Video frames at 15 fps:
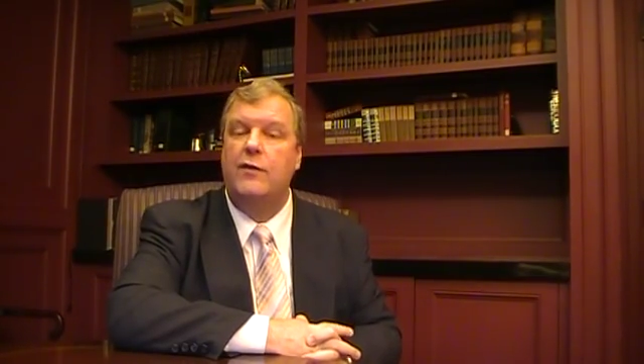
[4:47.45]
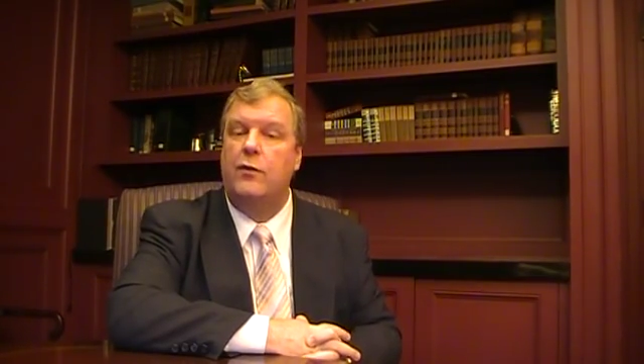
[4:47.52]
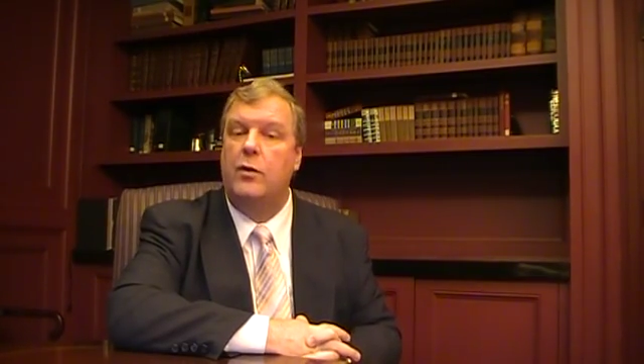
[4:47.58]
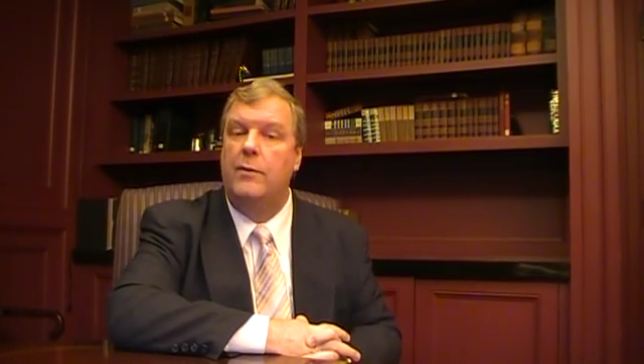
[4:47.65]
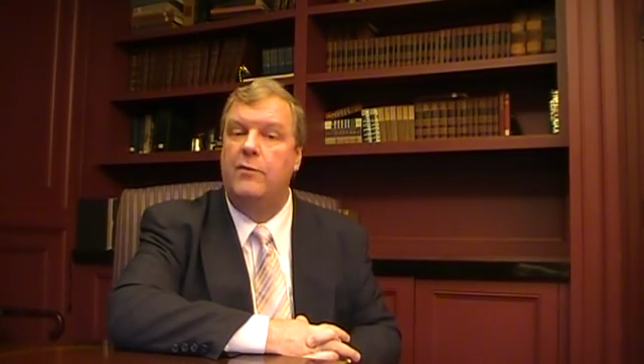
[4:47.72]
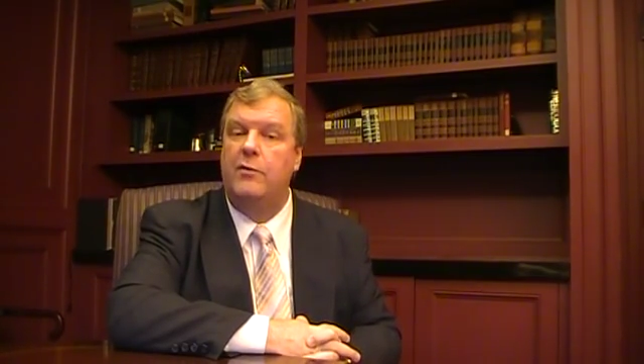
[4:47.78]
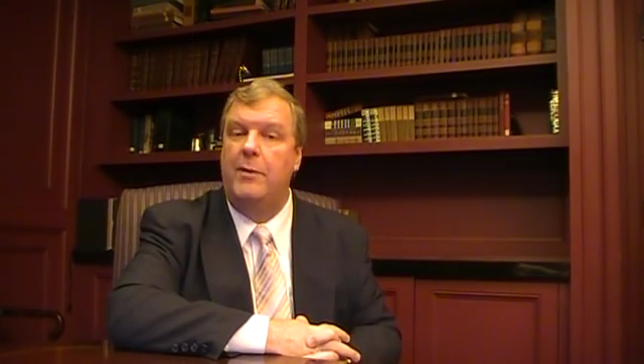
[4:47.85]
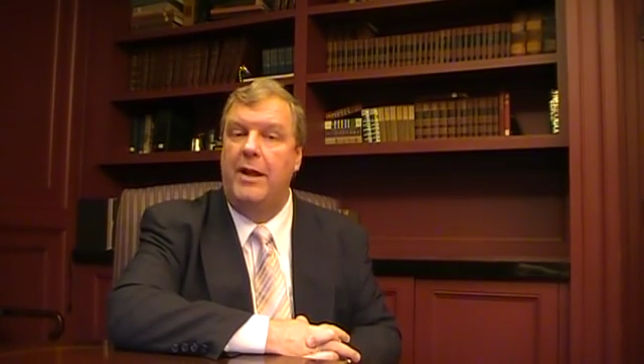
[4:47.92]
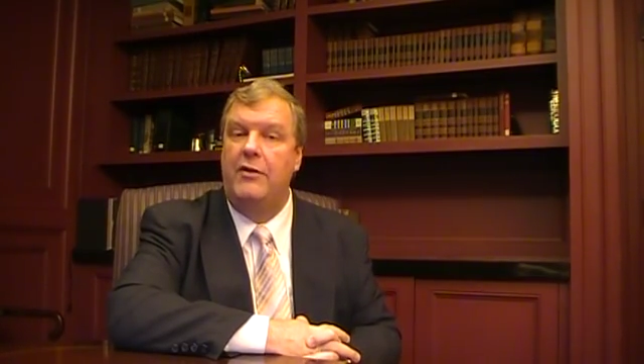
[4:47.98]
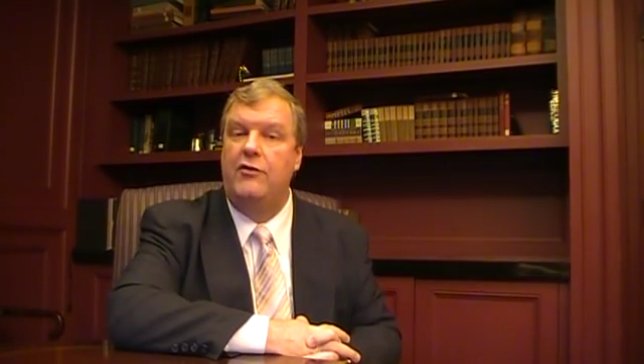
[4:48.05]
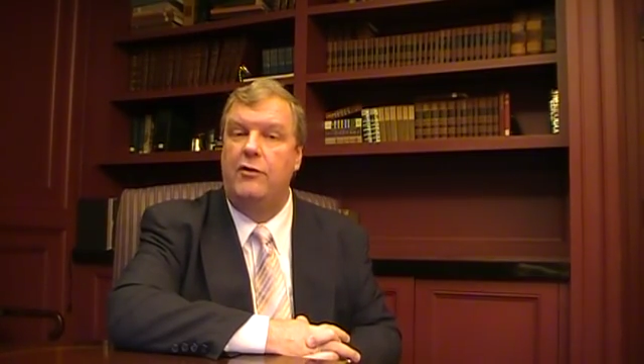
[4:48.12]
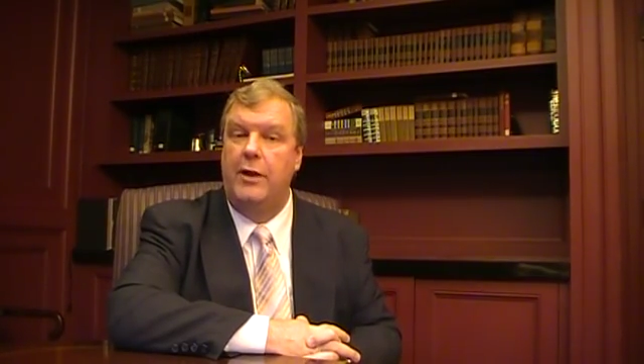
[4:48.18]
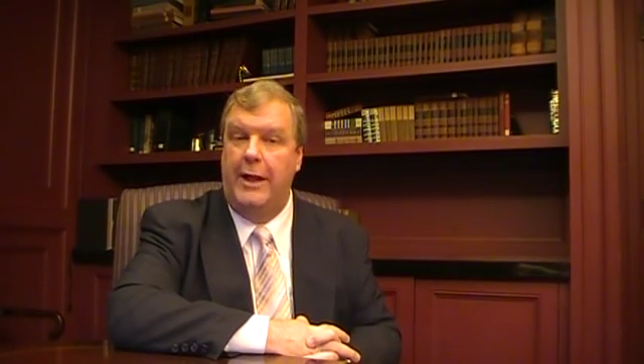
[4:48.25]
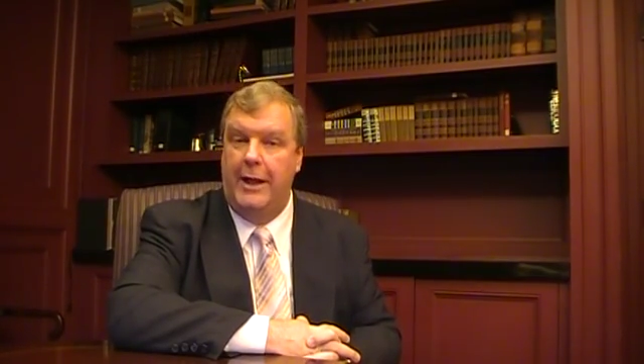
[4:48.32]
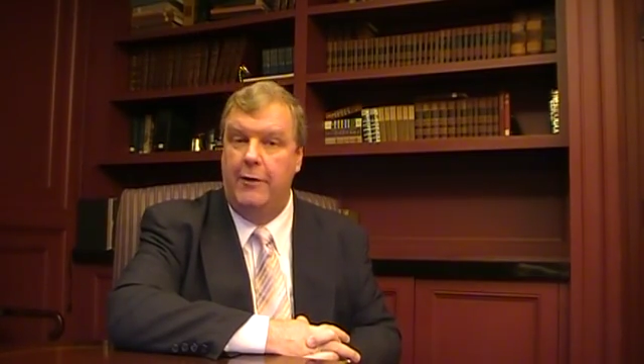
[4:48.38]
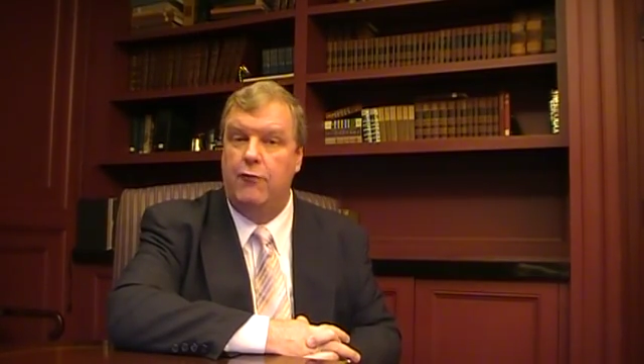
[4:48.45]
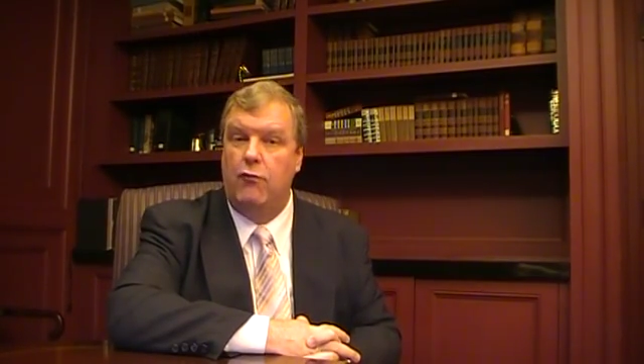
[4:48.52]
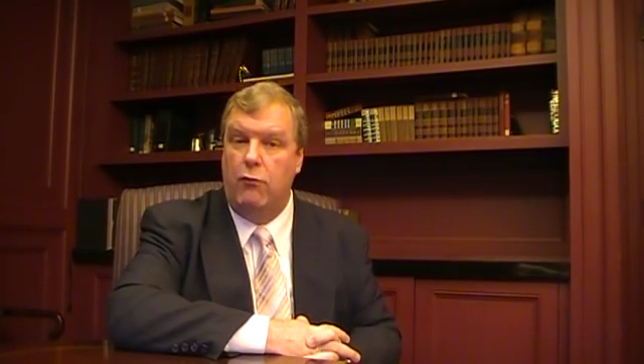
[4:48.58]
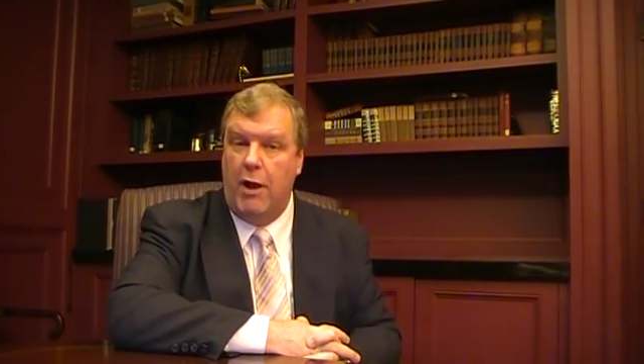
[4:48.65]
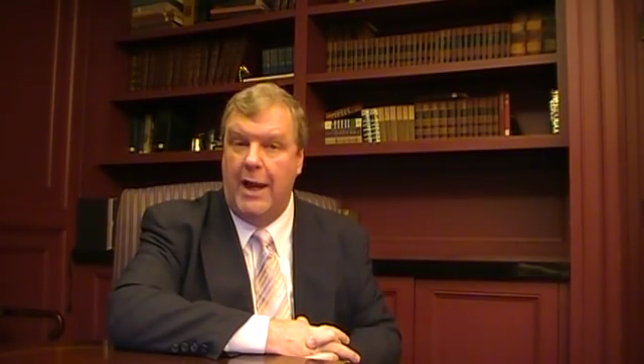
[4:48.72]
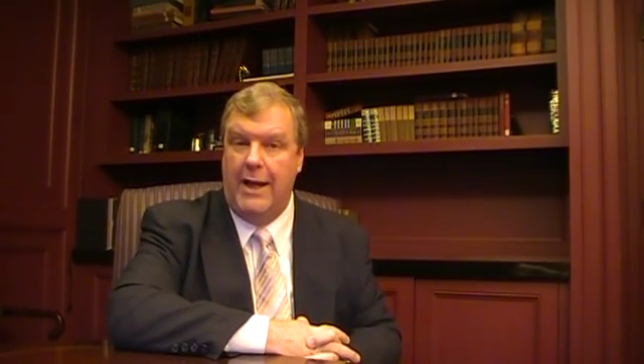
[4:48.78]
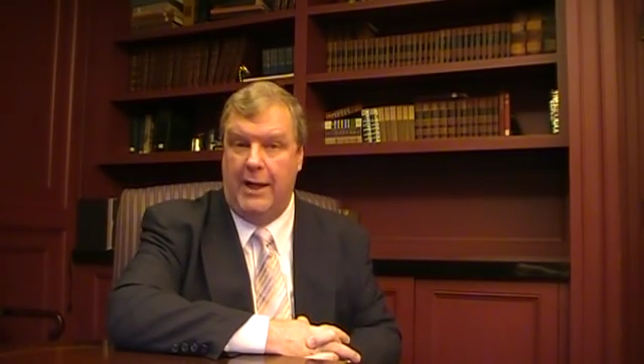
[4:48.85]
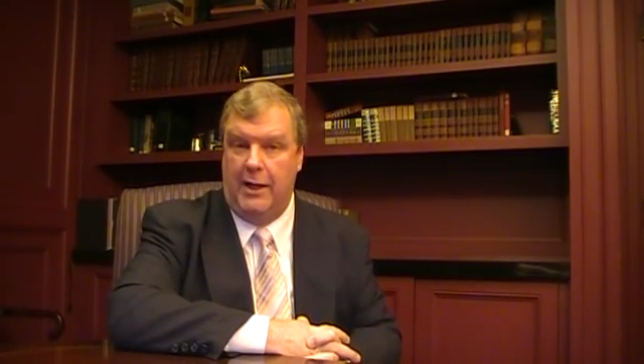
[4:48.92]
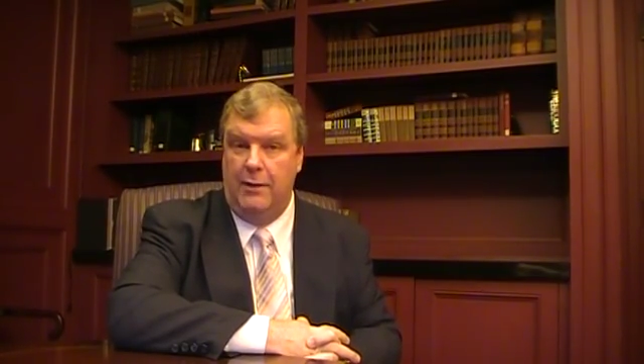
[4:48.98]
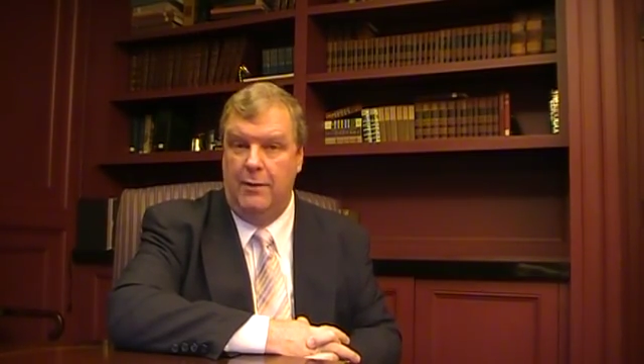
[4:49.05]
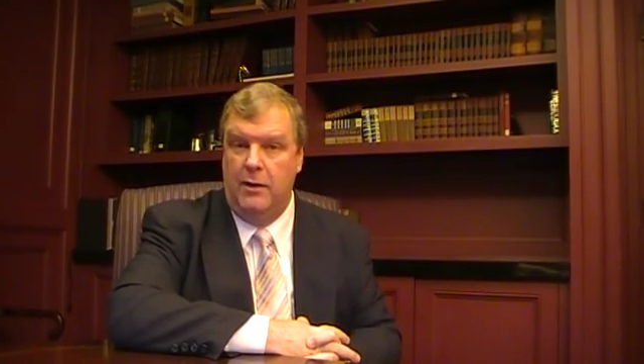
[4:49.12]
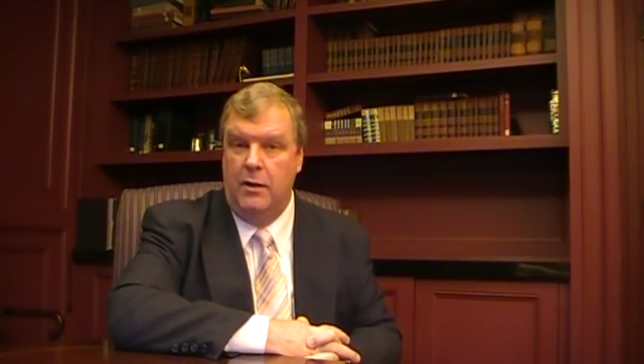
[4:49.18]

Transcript: for information in writing.